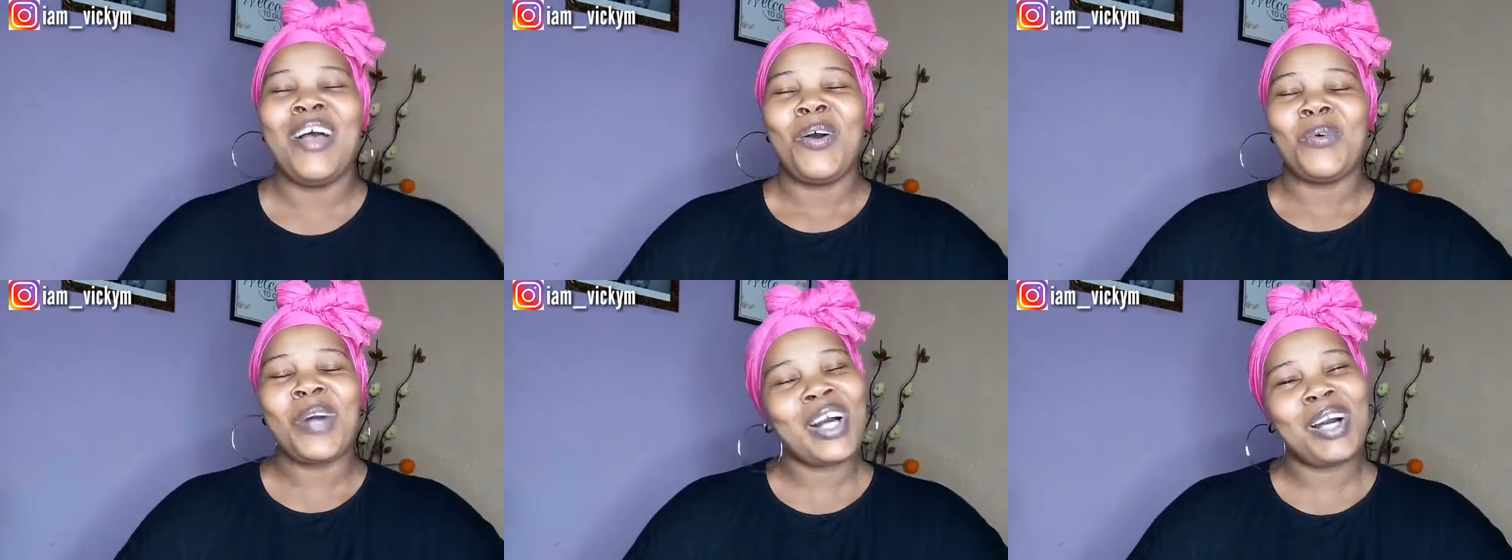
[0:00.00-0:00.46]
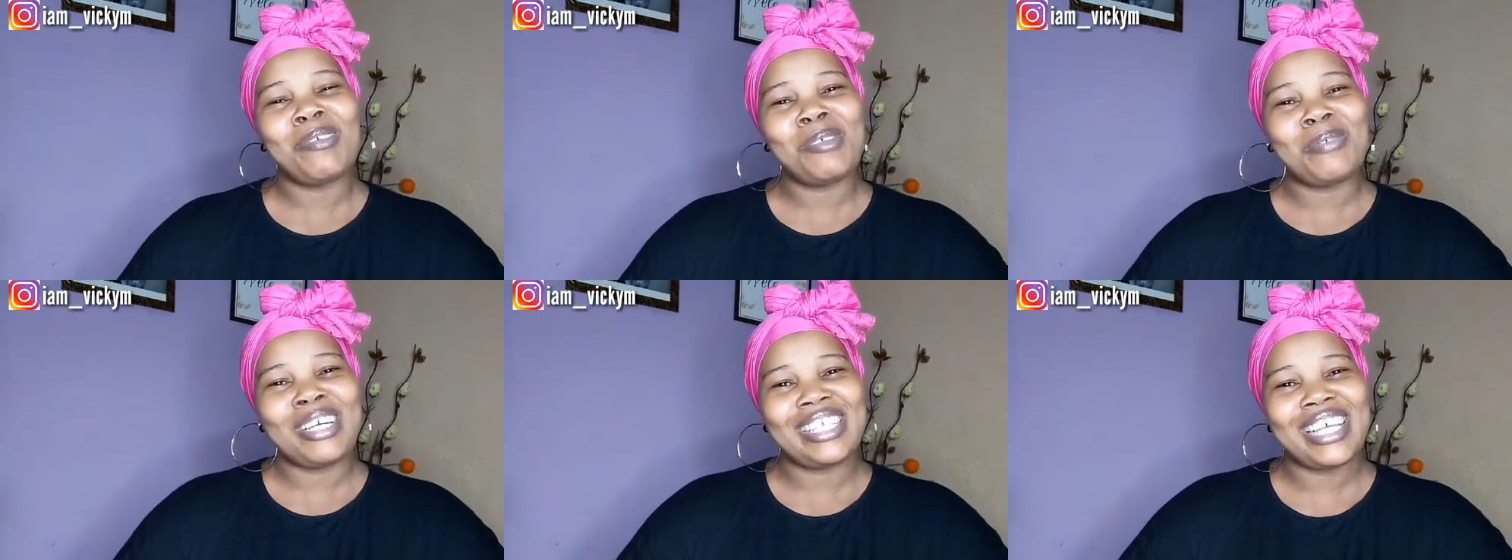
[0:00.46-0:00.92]
welcome to
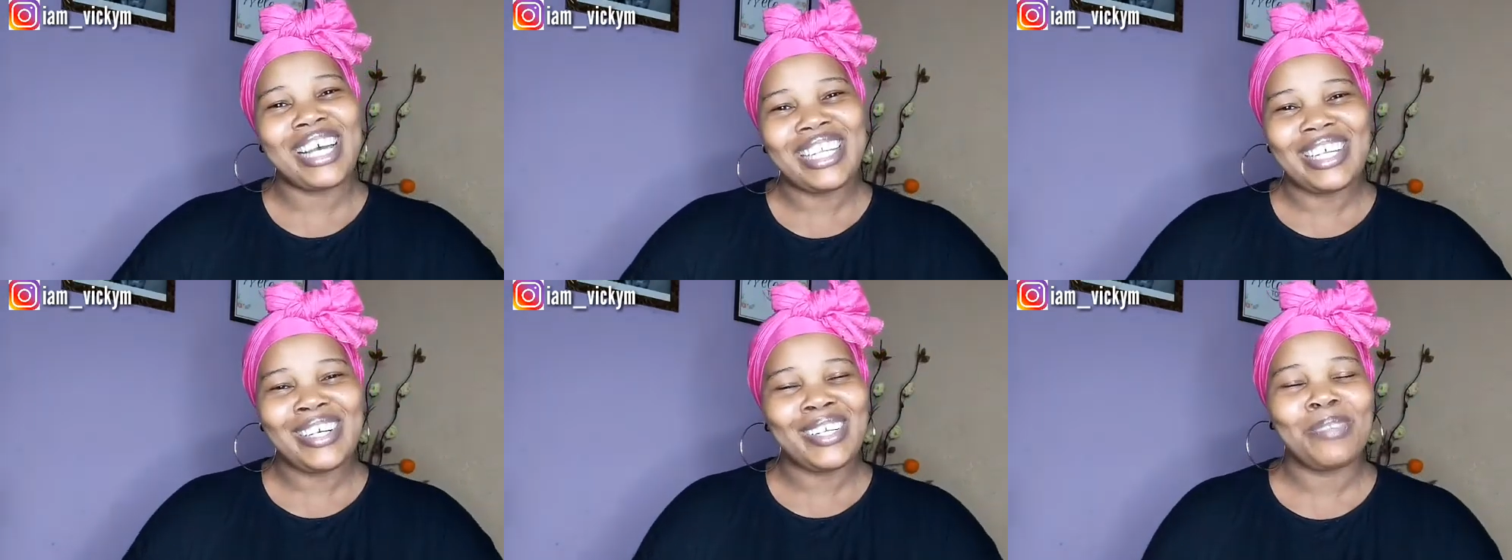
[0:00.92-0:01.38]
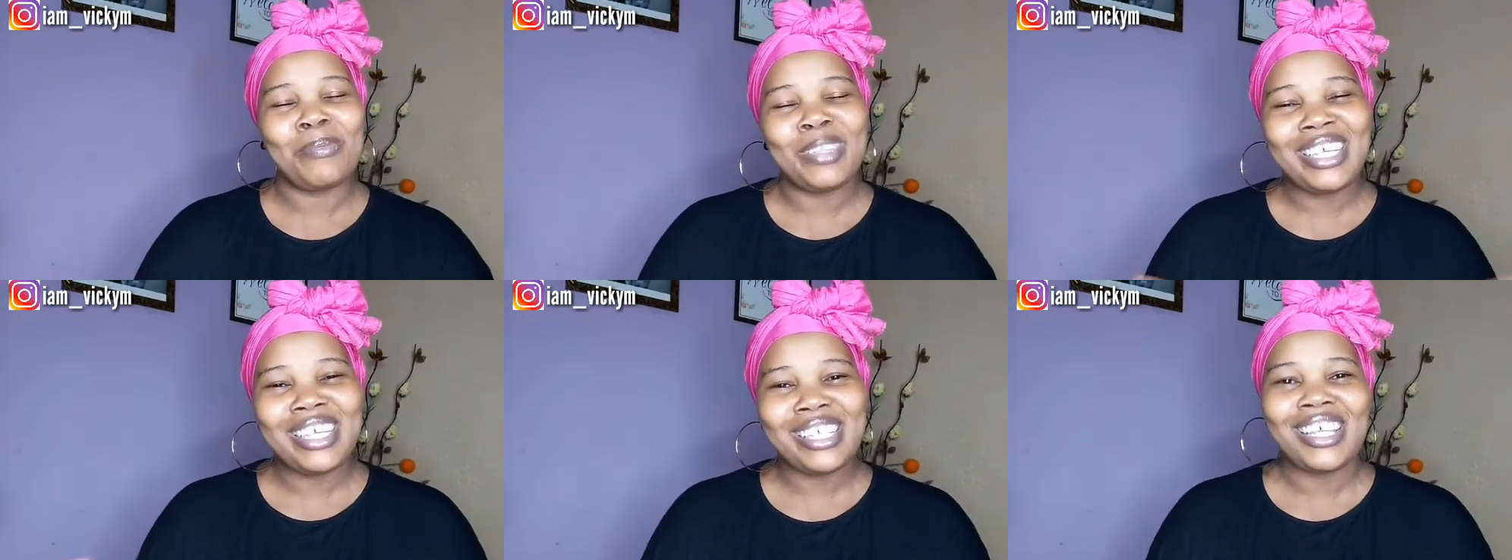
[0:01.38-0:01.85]
my channel.
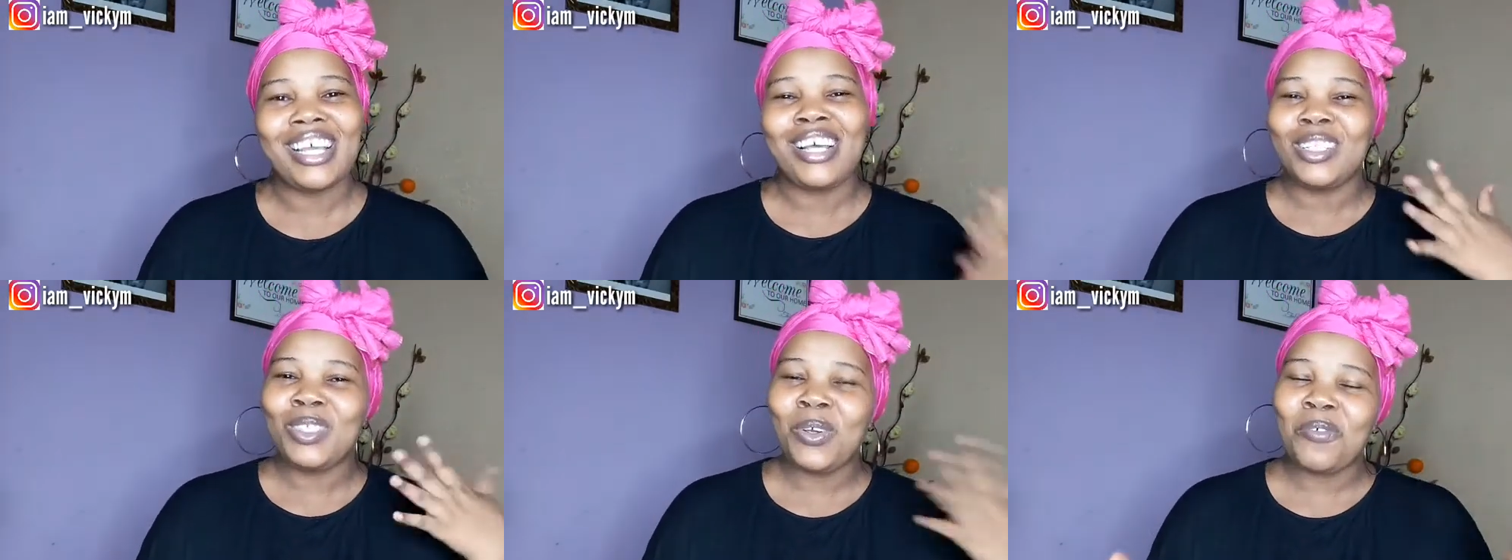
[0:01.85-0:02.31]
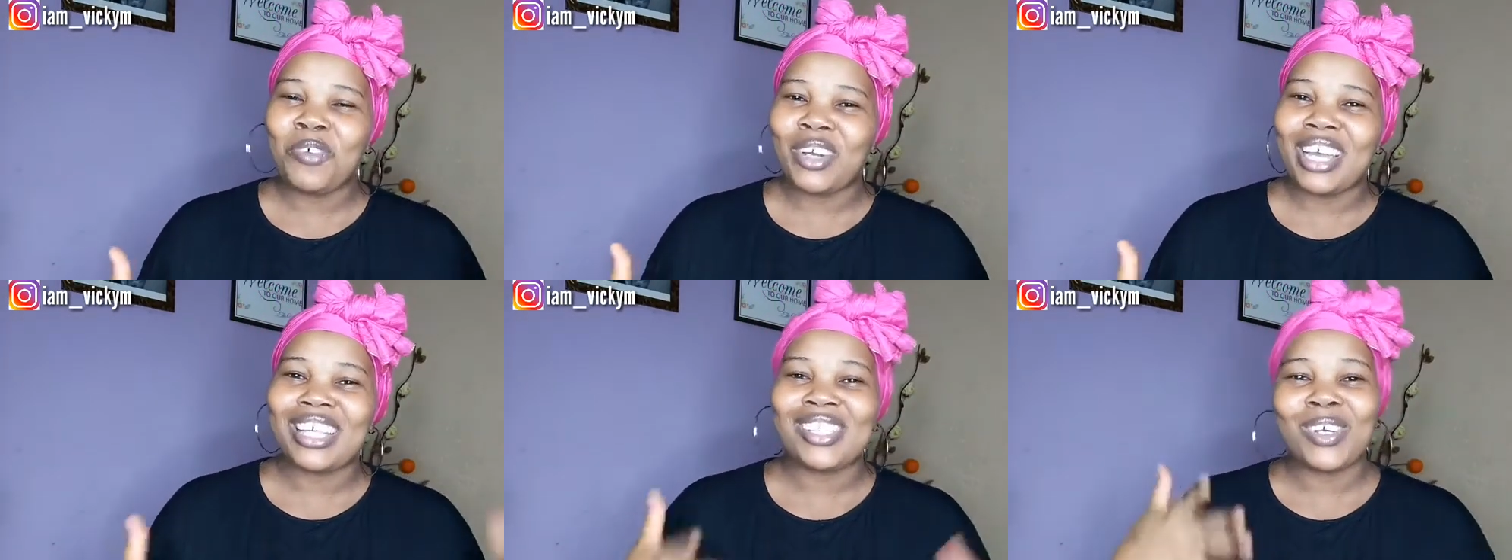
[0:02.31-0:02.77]
Please don't
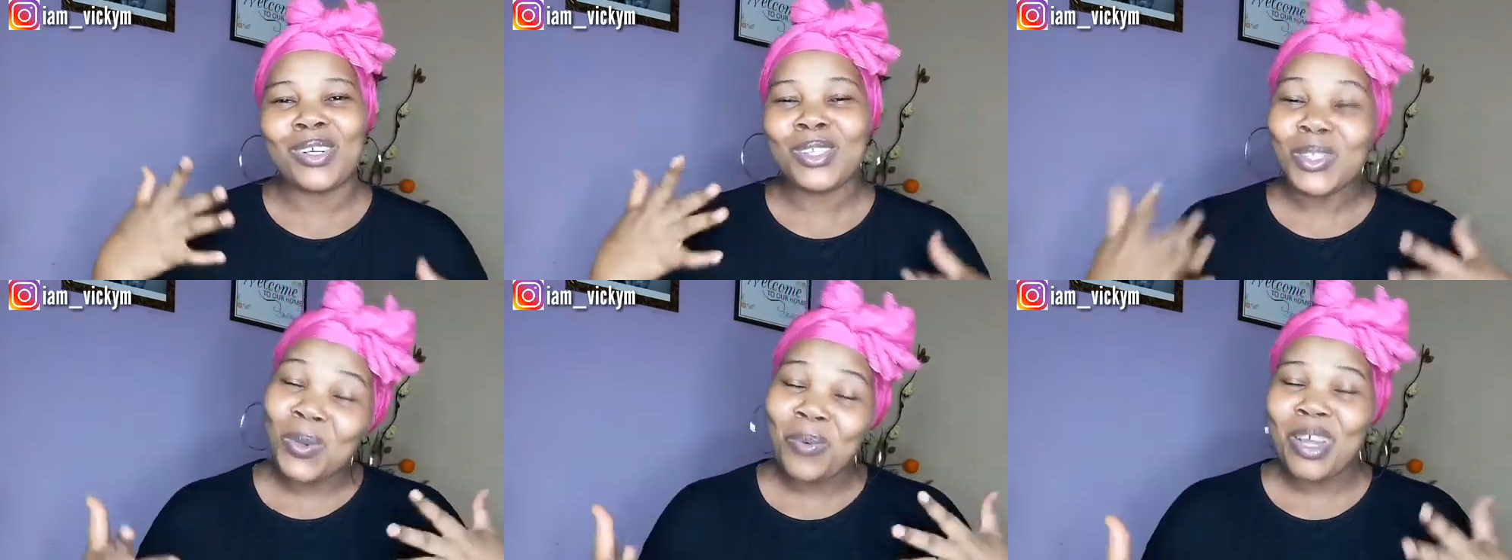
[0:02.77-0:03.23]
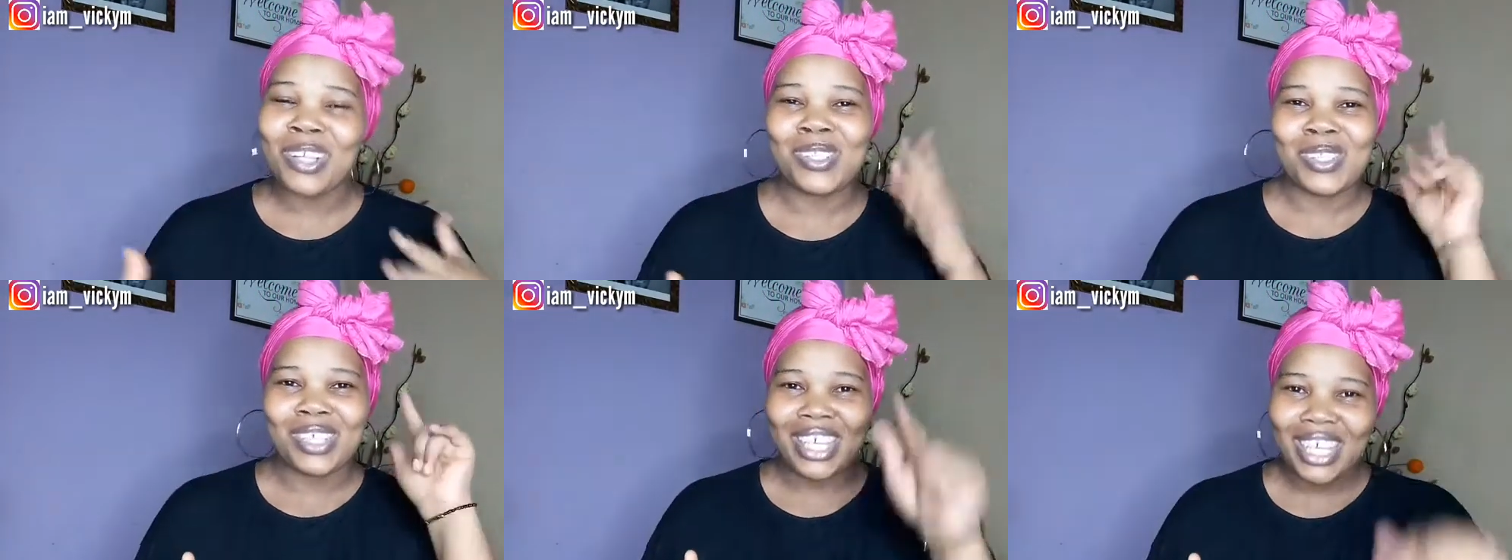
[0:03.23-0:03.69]
forget or do well
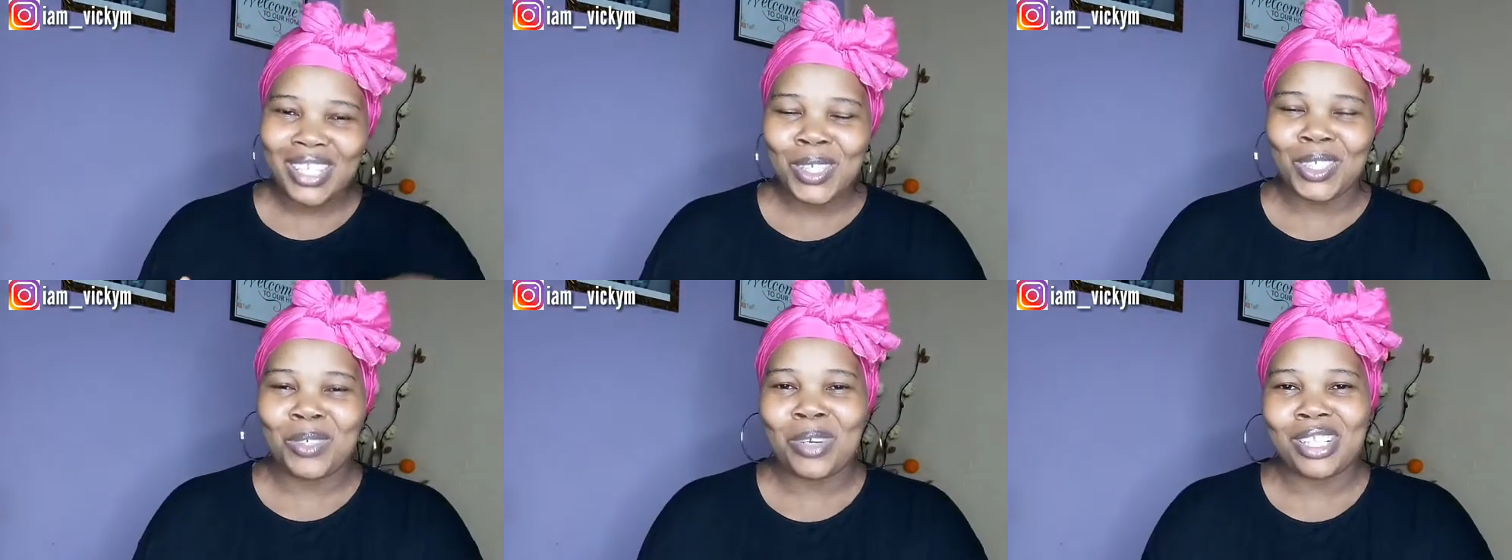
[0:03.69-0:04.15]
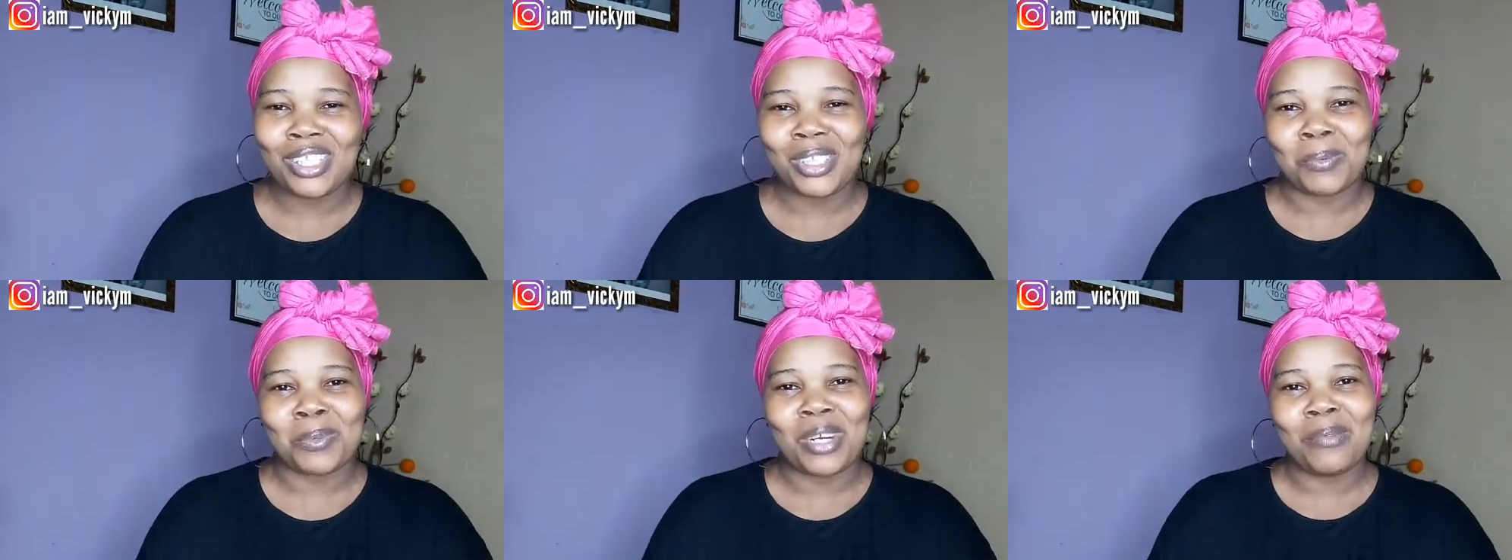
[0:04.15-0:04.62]
to hit on the red
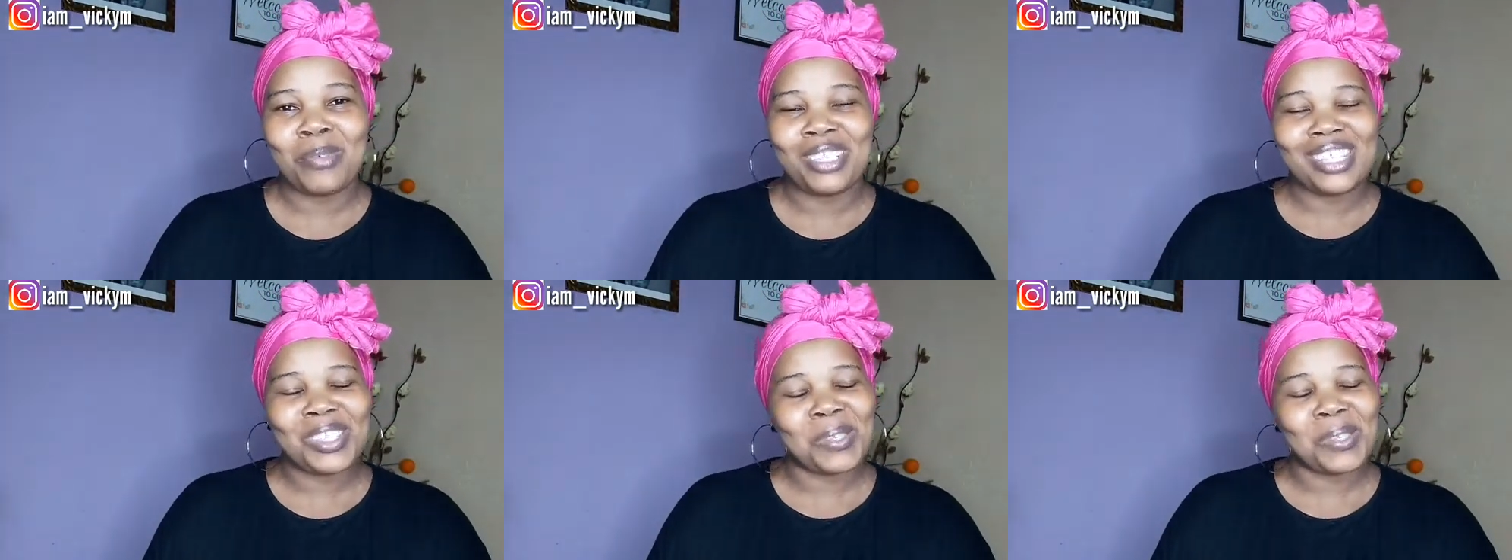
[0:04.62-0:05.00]
subscribe button,